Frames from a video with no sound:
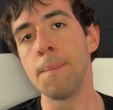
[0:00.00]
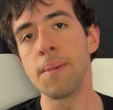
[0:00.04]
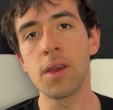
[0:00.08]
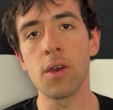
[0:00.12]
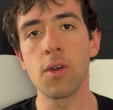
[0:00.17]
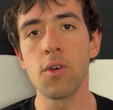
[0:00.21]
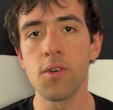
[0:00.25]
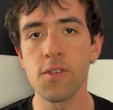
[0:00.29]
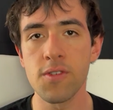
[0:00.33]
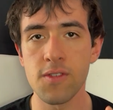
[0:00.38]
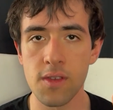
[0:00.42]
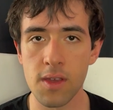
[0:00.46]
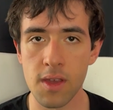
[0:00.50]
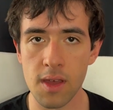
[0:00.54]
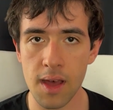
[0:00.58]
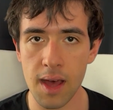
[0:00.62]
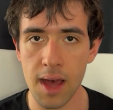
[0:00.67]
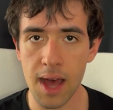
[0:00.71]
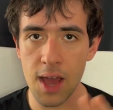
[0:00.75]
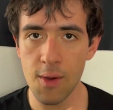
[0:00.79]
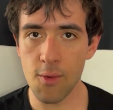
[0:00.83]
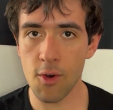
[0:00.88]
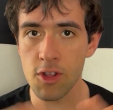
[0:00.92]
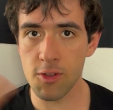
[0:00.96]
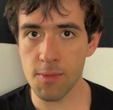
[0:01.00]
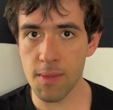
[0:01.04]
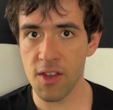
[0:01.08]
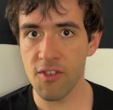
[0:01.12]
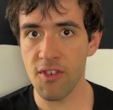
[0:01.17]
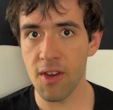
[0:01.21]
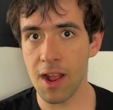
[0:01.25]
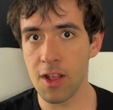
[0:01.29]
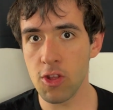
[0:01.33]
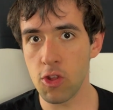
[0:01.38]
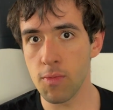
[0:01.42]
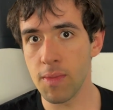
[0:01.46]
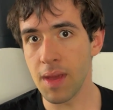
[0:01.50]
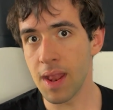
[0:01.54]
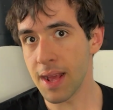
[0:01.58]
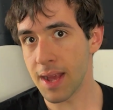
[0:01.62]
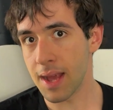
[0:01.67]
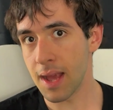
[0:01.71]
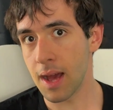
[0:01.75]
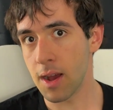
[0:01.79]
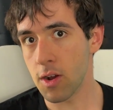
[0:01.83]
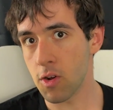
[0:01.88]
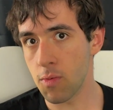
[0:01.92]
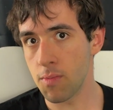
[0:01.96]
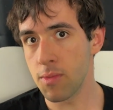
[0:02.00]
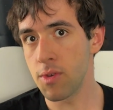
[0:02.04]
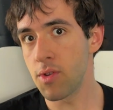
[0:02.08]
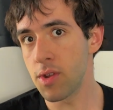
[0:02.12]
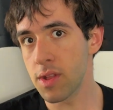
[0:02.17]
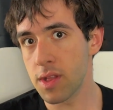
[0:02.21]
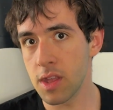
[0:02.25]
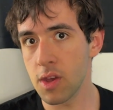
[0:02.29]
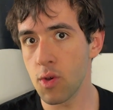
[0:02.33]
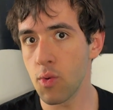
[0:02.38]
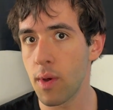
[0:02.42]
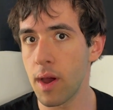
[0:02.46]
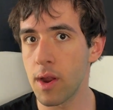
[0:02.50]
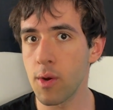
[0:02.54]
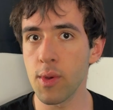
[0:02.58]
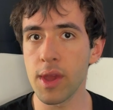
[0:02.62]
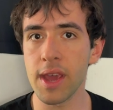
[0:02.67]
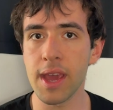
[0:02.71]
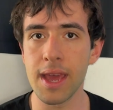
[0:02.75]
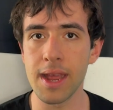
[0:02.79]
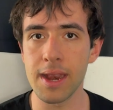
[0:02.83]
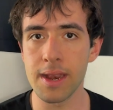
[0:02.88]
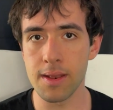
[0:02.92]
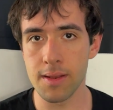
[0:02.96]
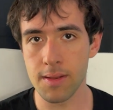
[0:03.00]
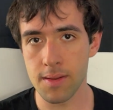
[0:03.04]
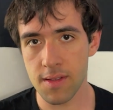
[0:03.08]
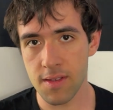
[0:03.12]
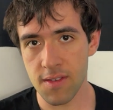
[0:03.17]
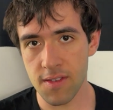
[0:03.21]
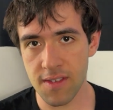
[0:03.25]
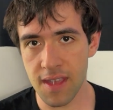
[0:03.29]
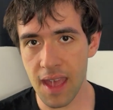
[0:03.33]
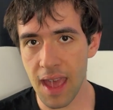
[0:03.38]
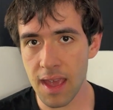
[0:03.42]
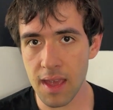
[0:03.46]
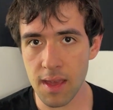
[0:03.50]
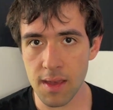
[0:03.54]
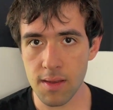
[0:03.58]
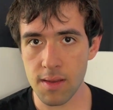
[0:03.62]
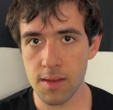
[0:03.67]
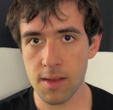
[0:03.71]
because I want my channel to be like a community where we can say